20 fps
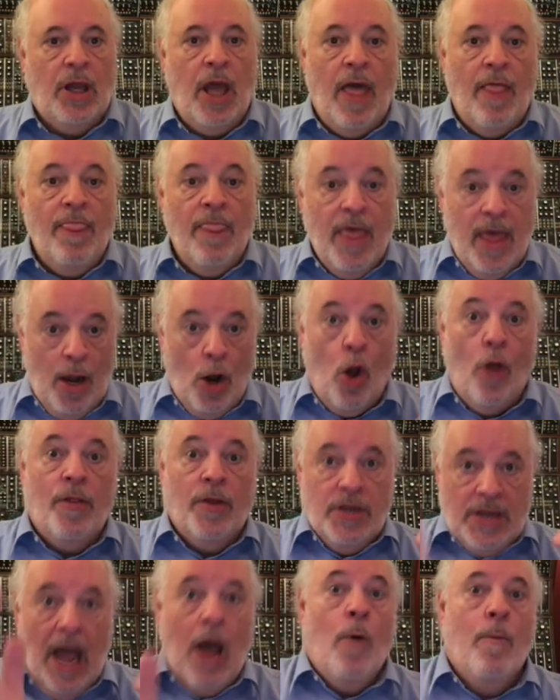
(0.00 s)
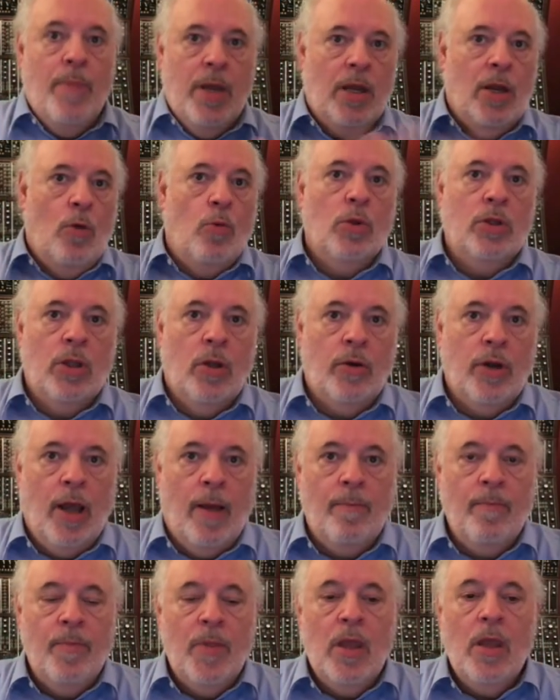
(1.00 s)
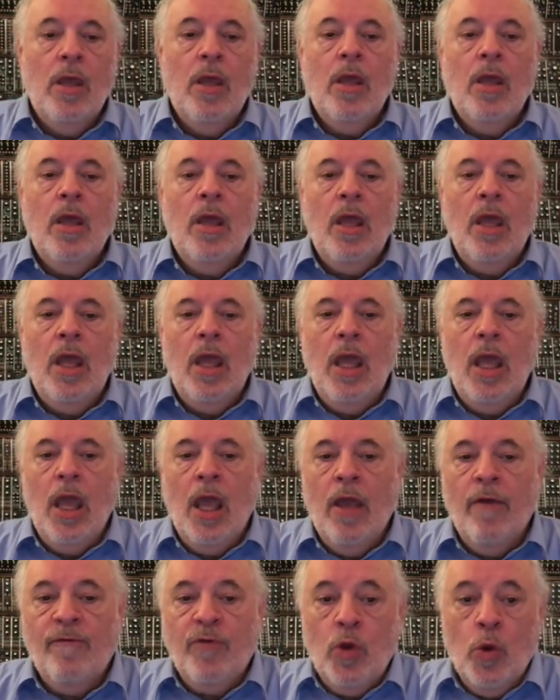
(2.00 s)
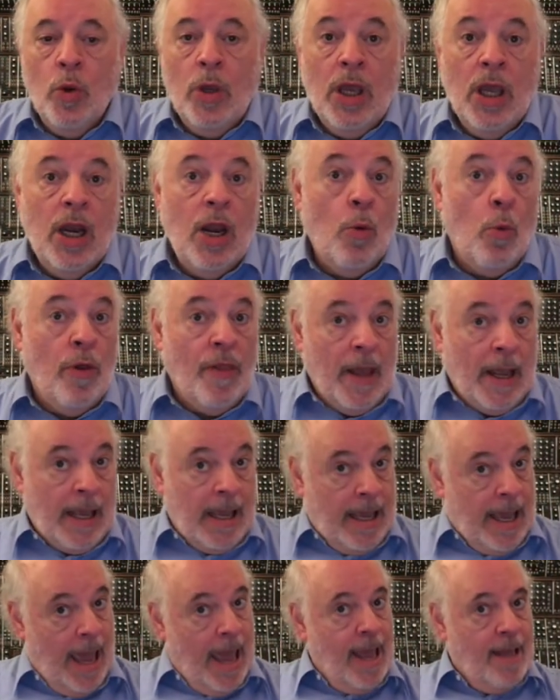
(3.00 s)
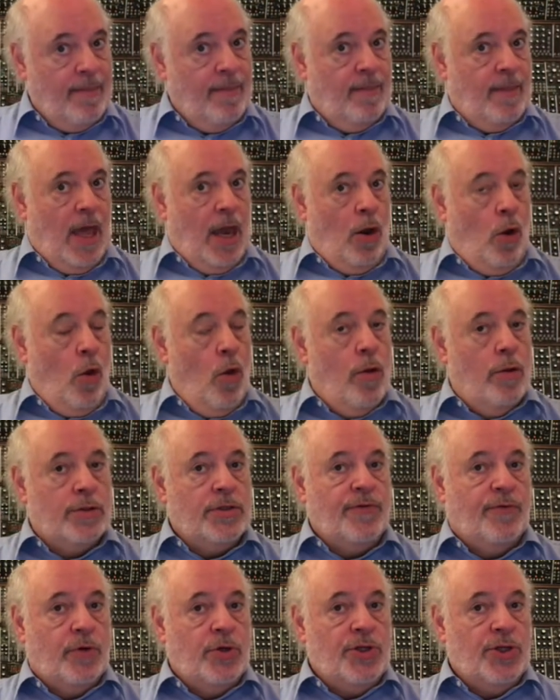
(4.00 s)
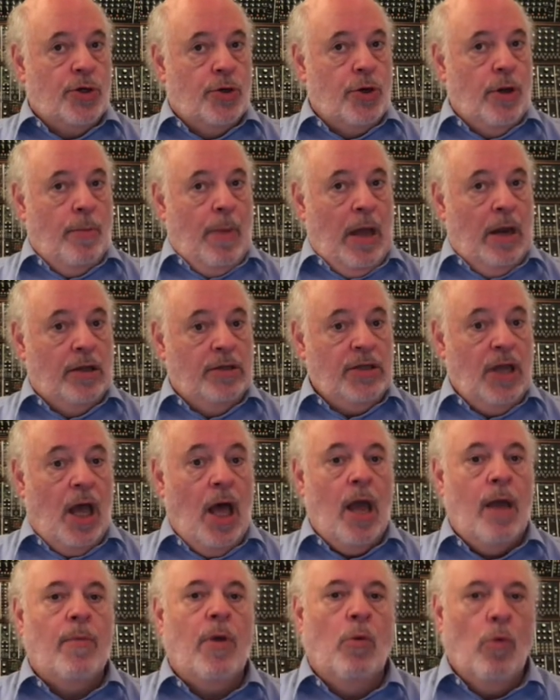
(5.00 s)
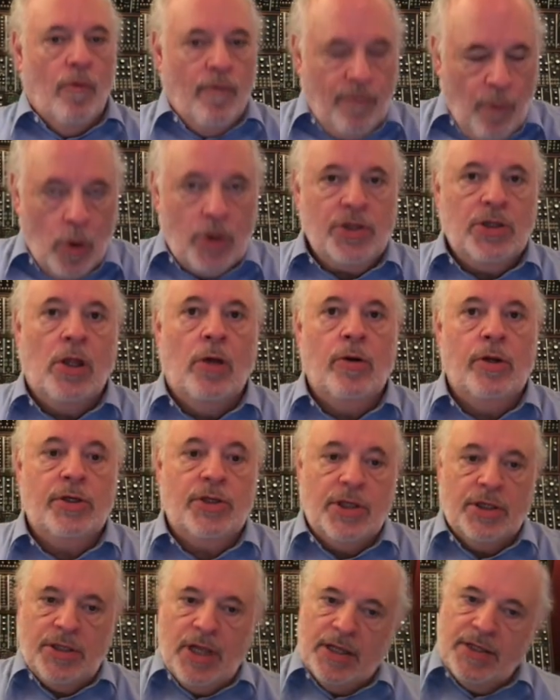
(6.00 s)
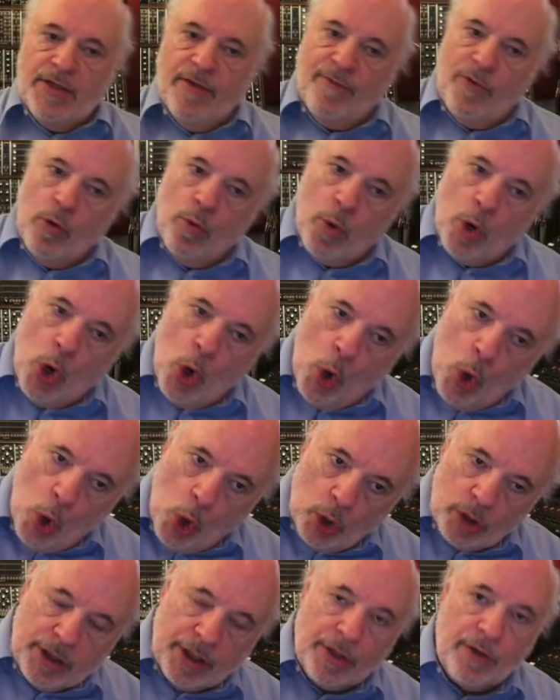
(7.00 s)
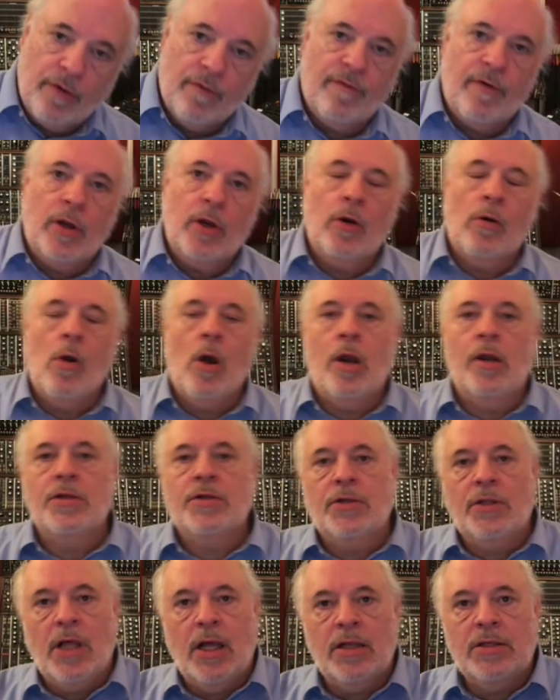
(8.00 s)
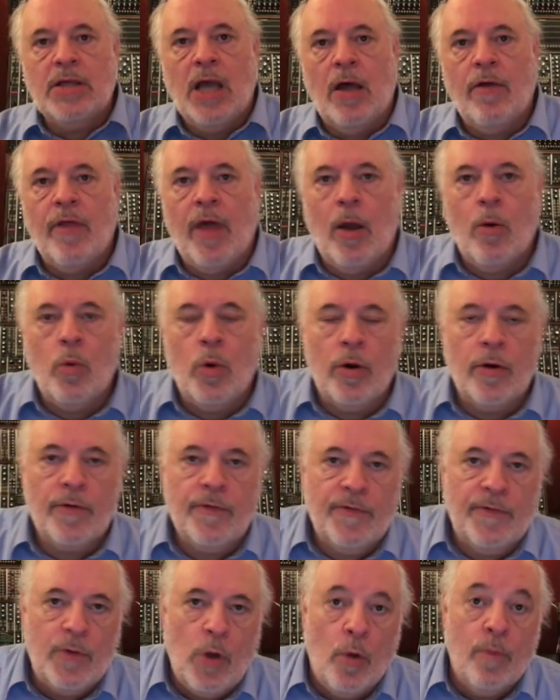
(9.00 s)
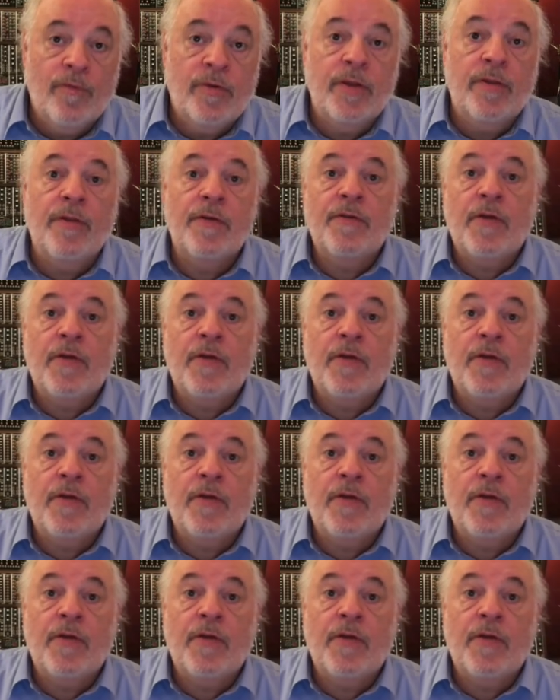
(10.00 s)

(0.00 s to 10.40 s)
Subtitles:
and then on the downbeat it will load up. If you hit it with a gate that holds for a certain amount of time, it will force load it just as if you were holding your finger on it. So that's how that works. Hopefully this